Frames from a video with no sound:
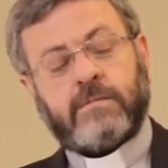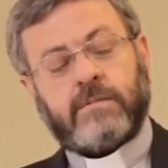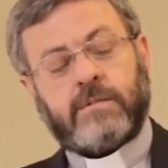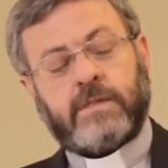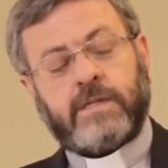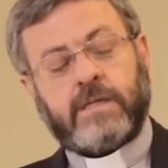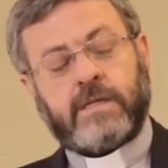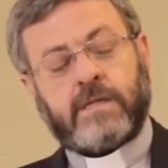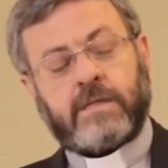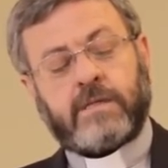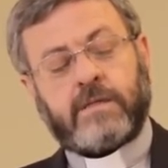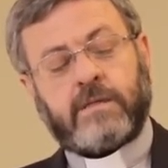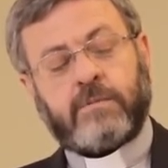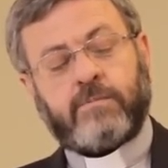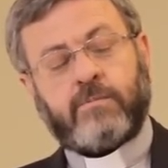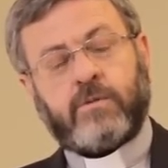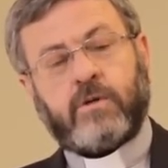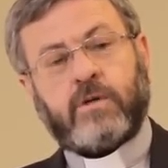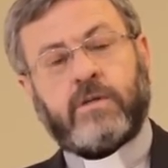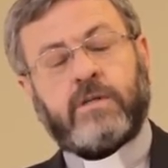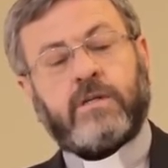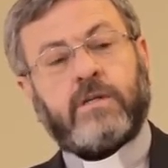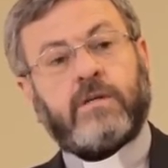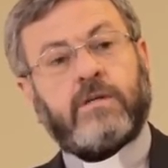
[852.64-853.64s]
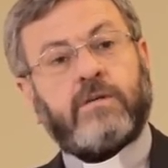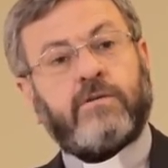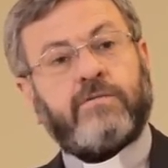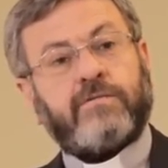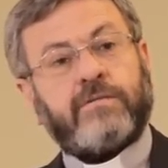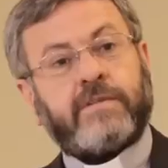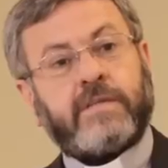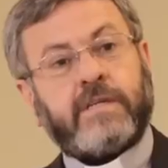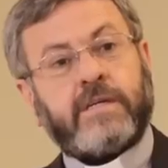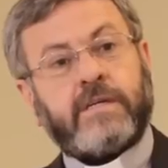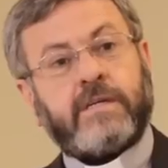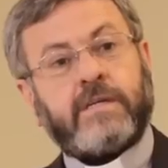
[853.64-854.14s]
near the border
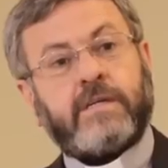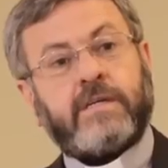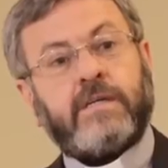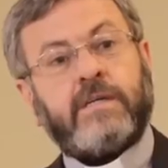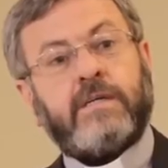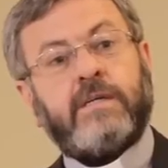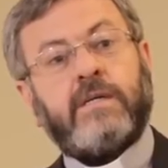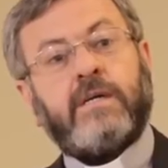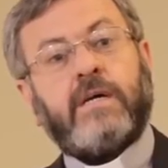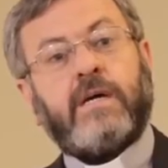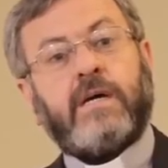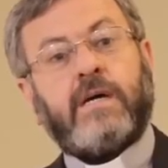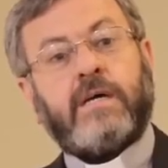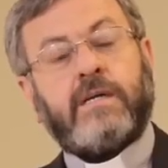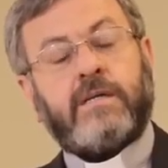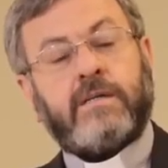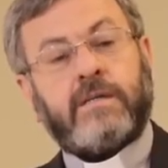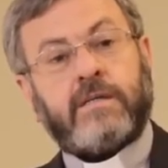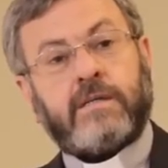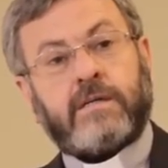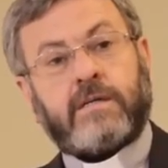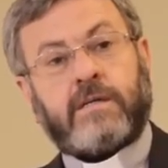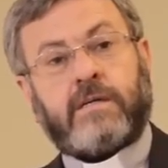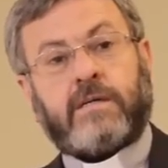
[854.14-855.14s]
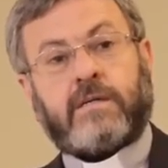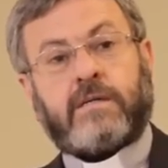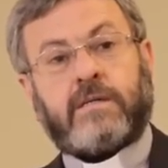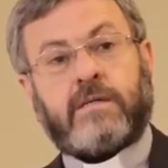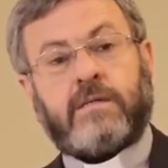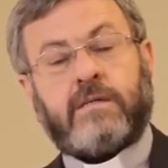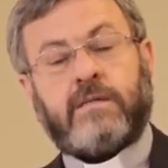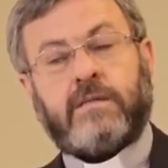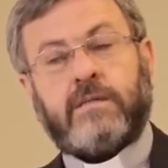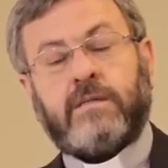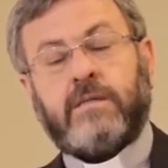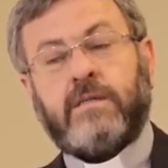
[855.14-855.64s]
of Turkey and Iraq.
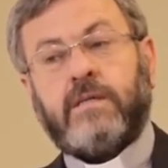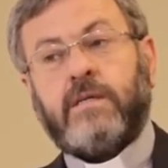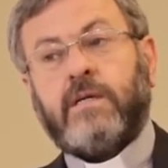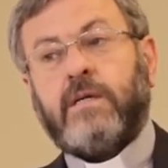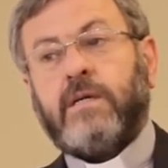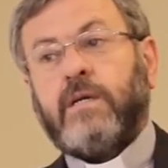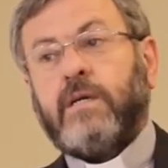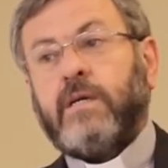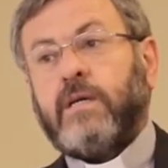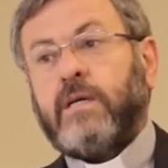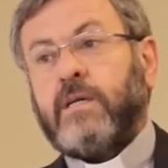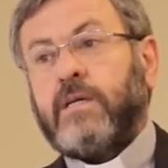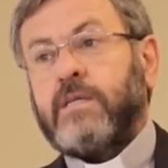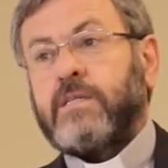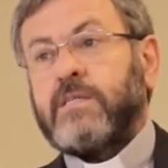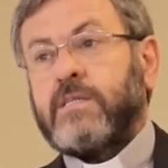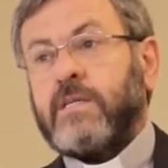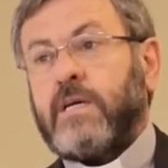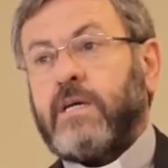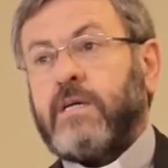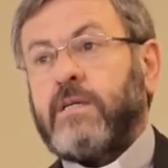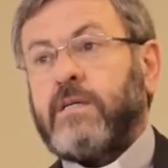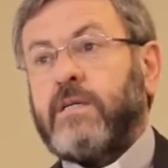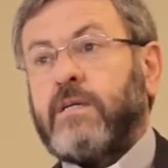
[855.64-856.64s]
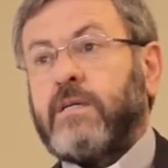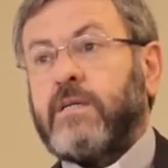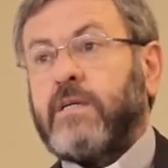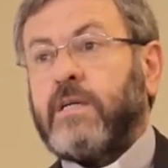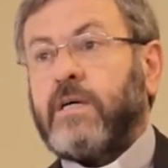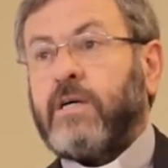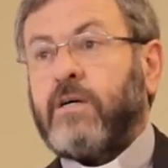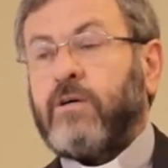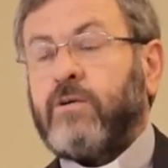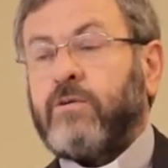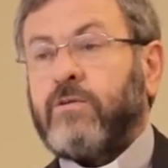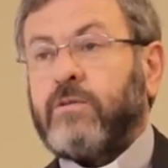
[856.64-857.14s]
It's under
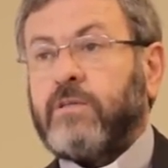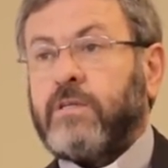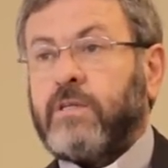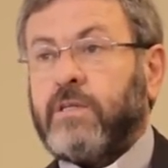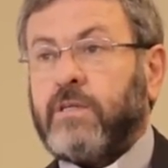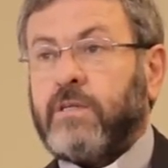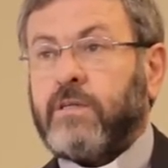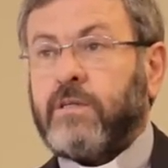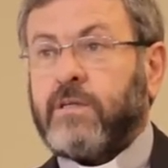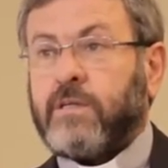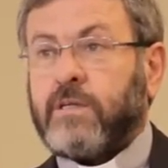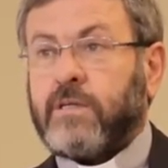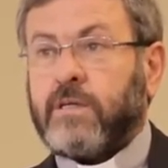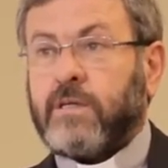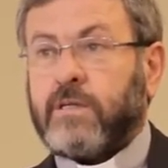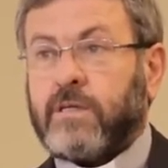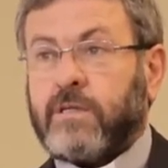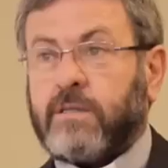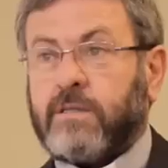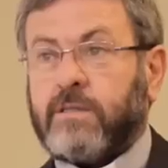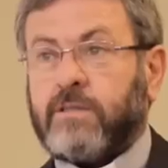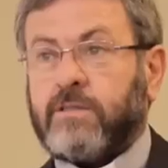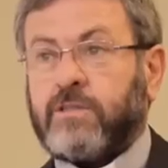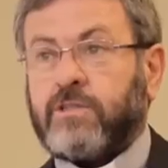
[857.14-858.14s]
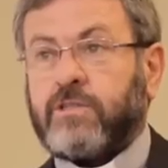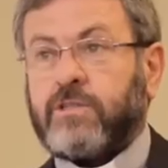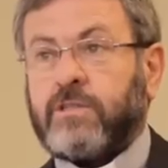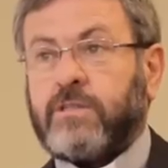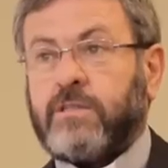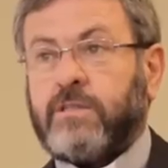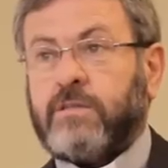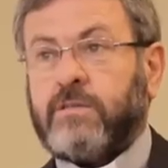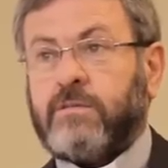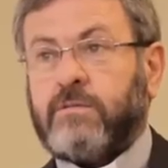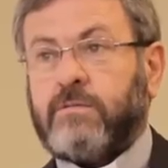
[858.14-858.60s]
now the Kurdish